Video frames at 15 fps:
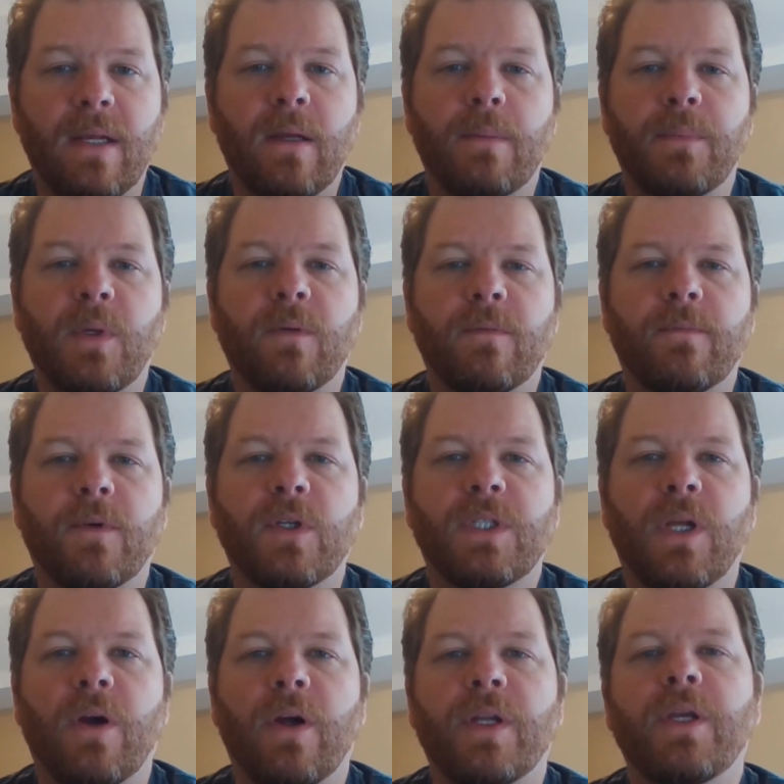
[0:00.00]
up your
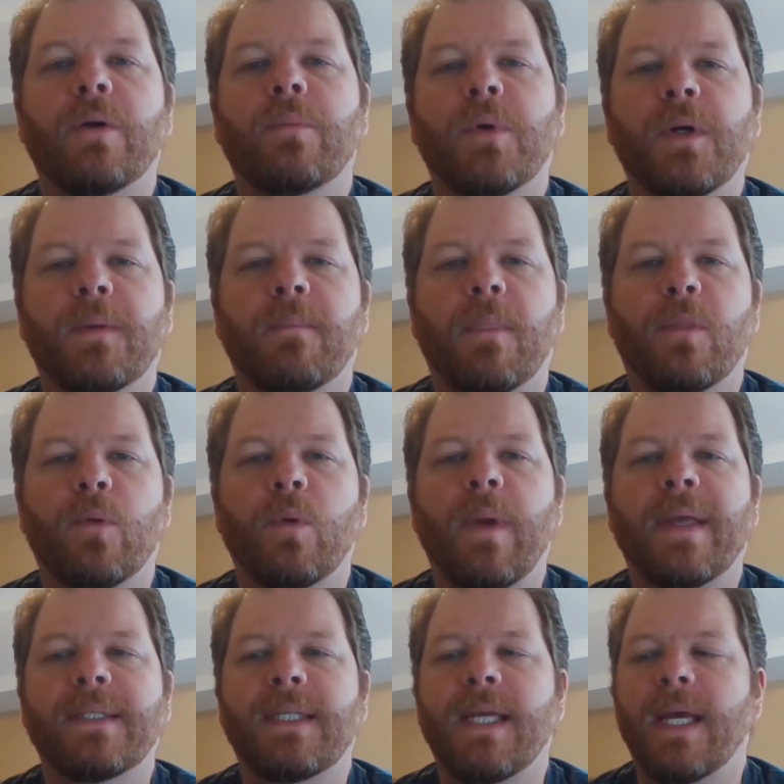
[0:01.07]
first audiobook through
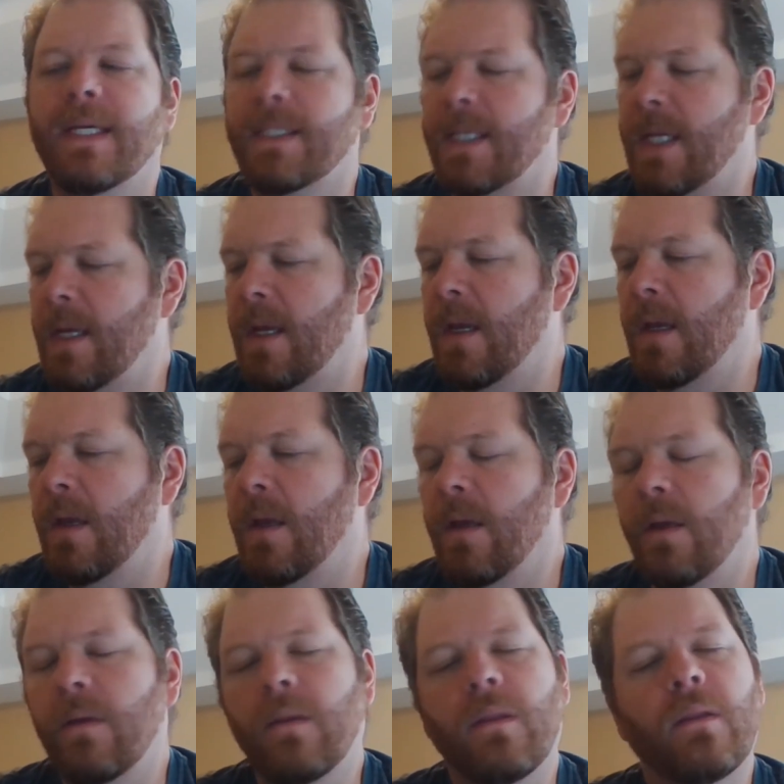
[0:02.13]
A C X.
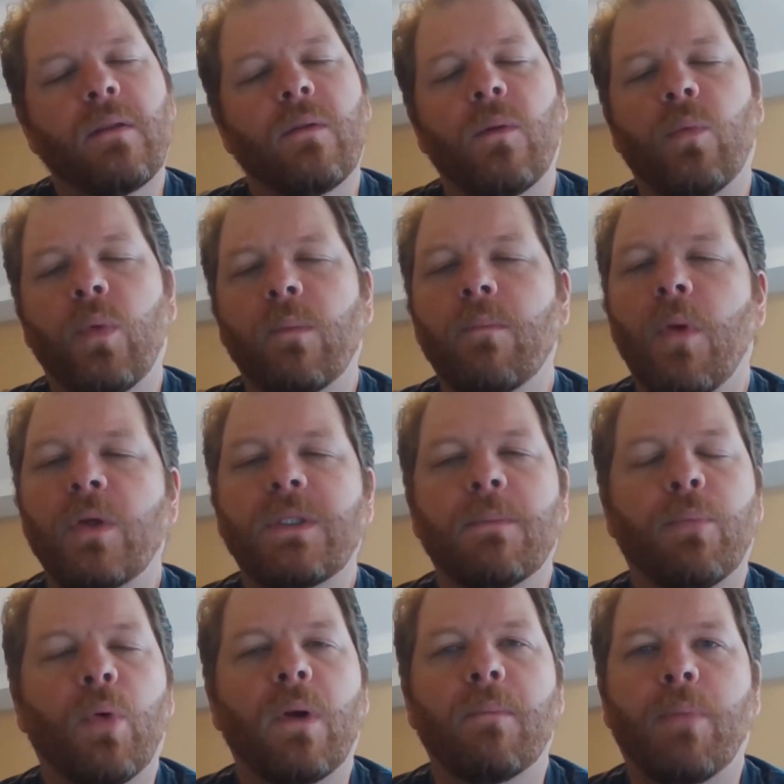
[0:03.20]
The most
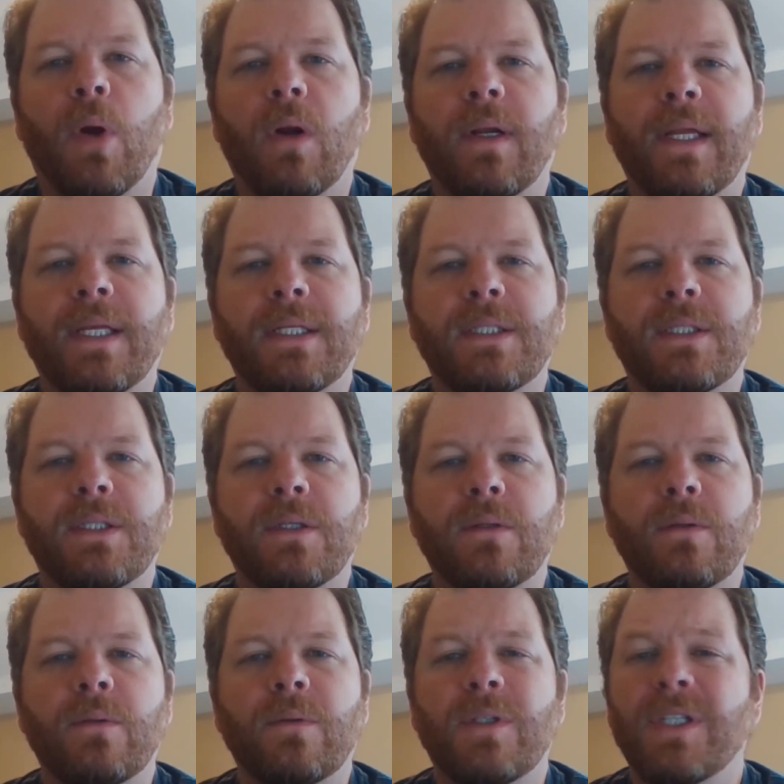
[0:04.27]
important part is
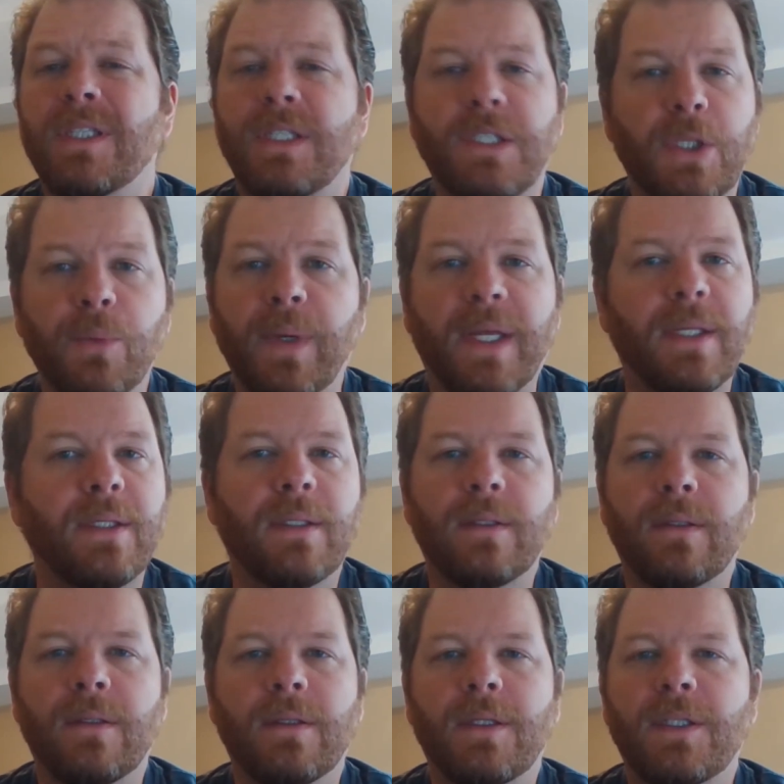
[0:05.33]
to just do it.
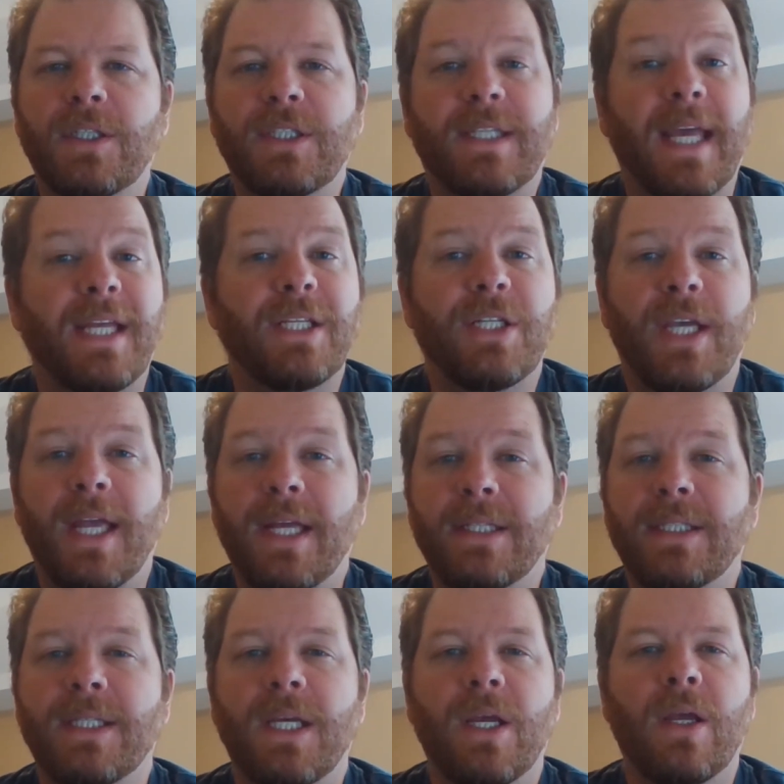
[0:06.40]
Just take a
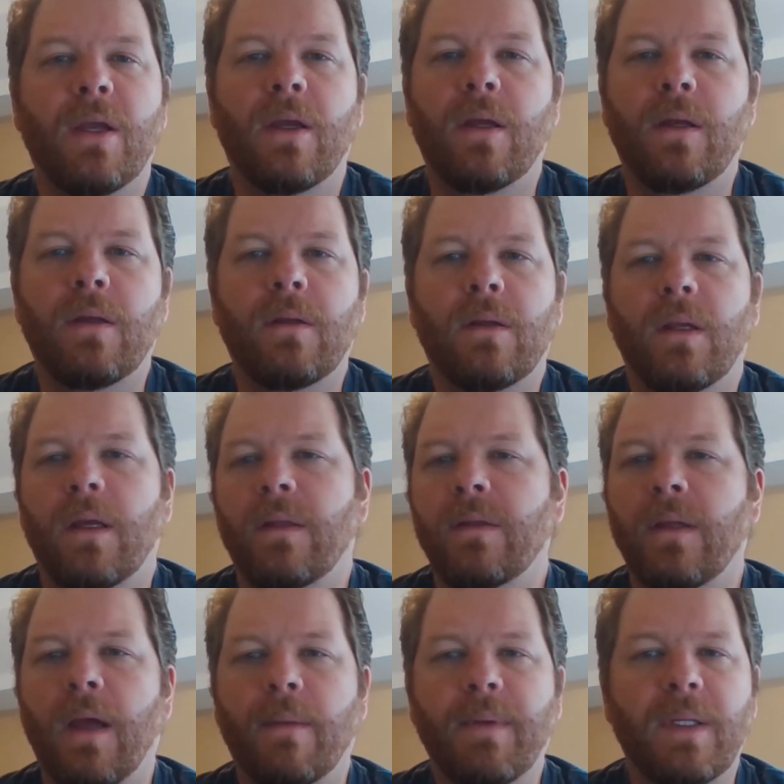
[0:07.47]
chance.
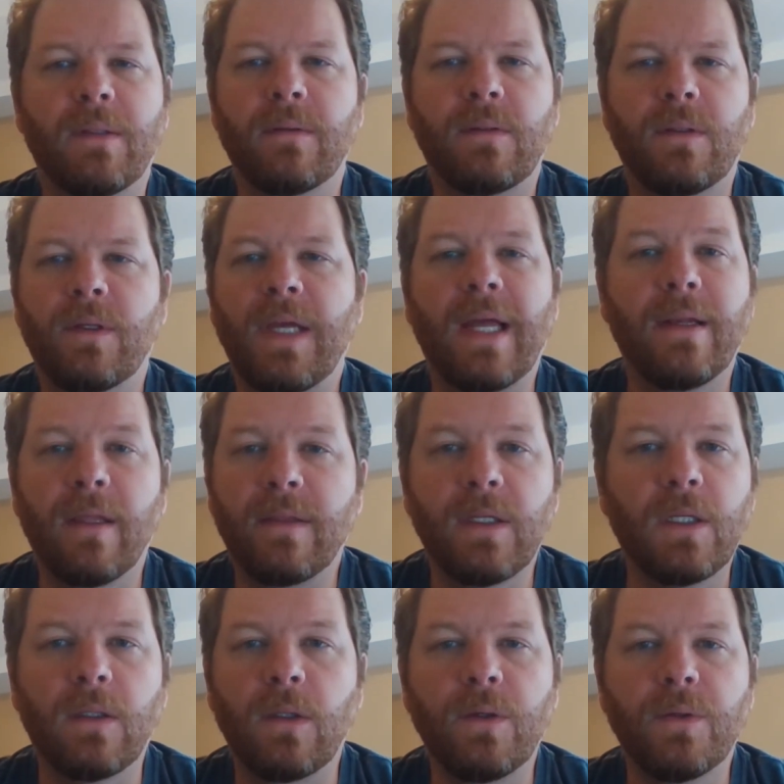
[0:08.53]
I mean, you got nothing
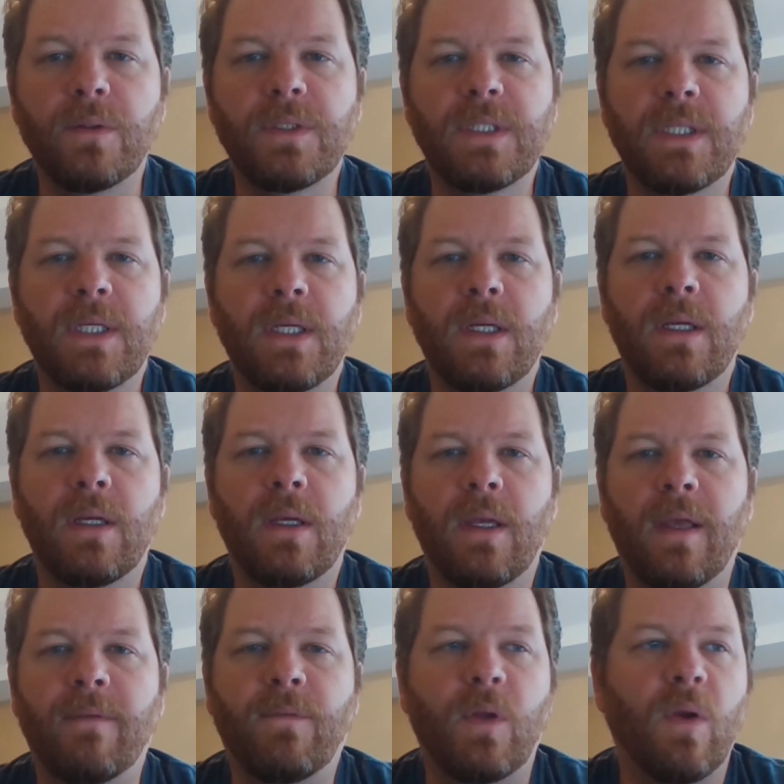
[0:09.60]
to lose.
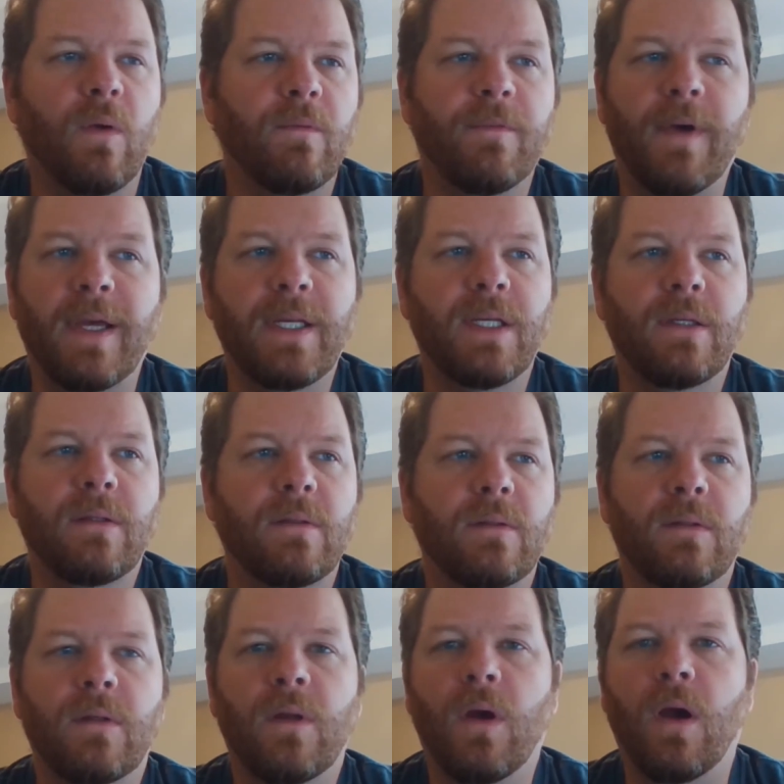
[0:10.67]
If you don't find an,
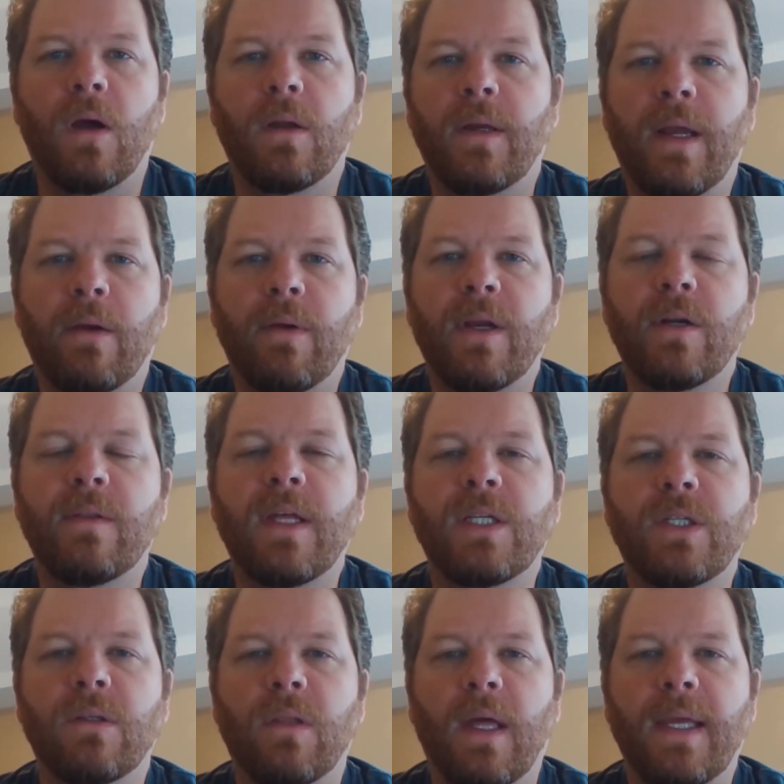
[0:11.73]
a narrator
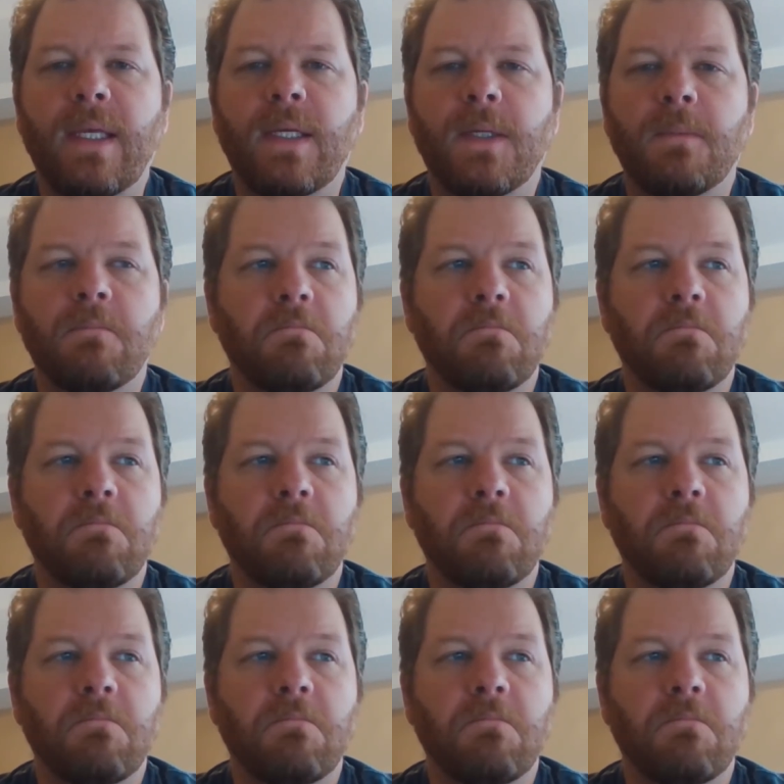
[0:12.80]
that you like,